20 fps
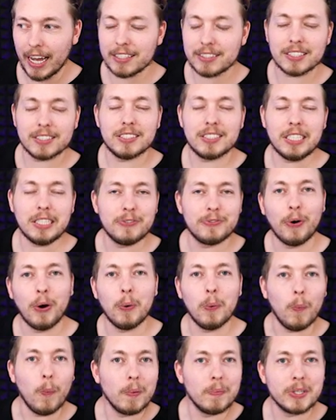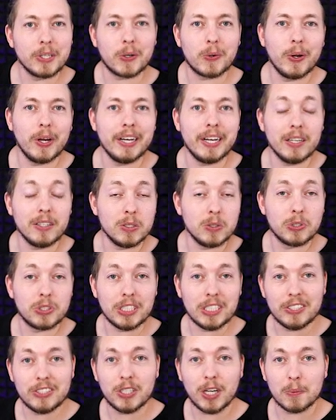as a default, when we create a new
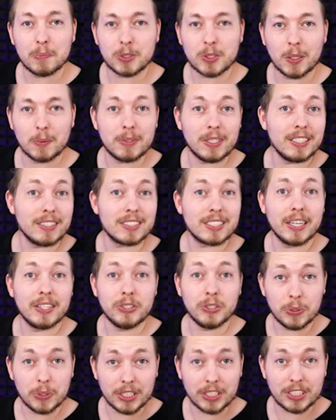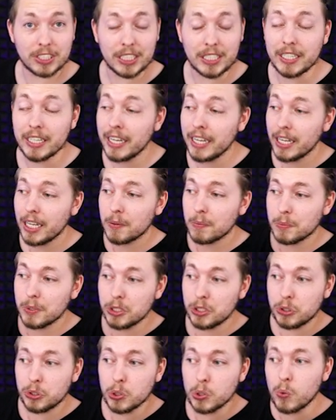C sharp script inside Unity, we
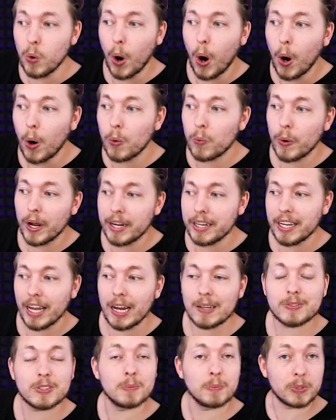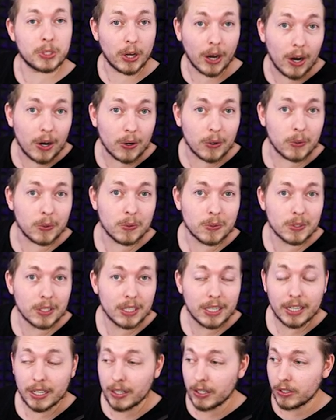do already have some
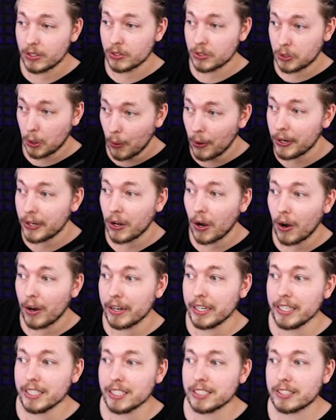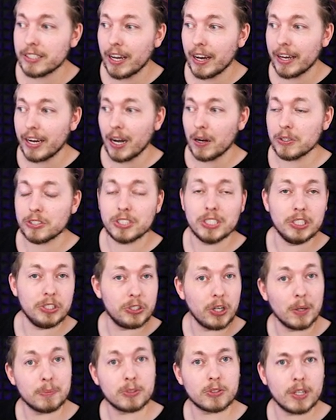code going on inside our C
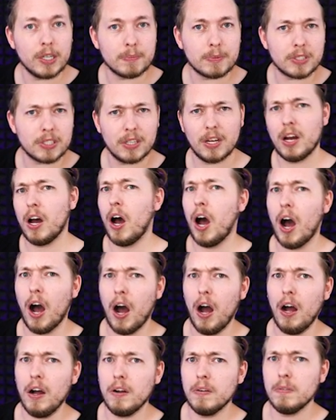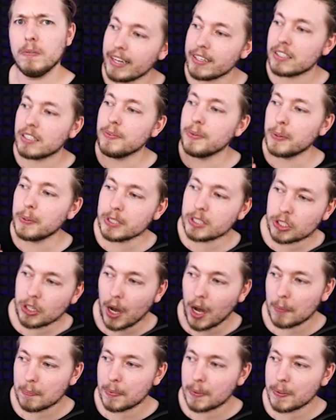sharp script. Huh. At the very
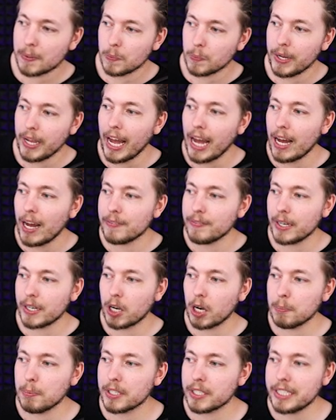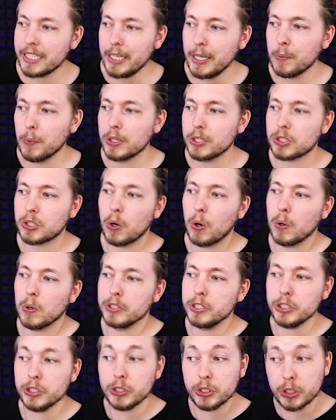top, we have a couple of keywords
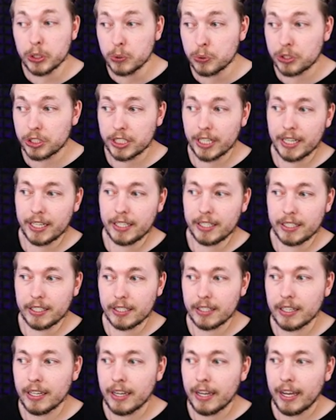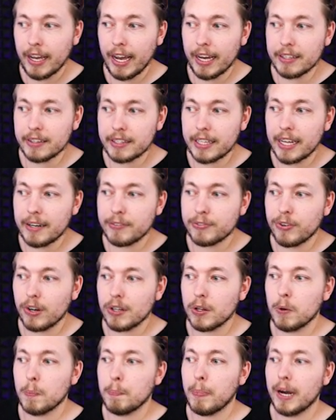called using and then
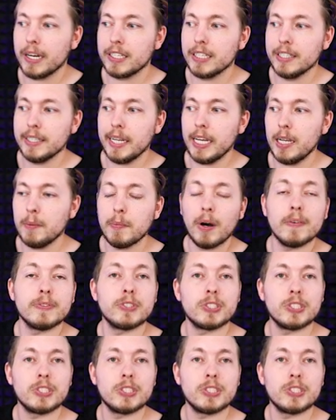followed by the name of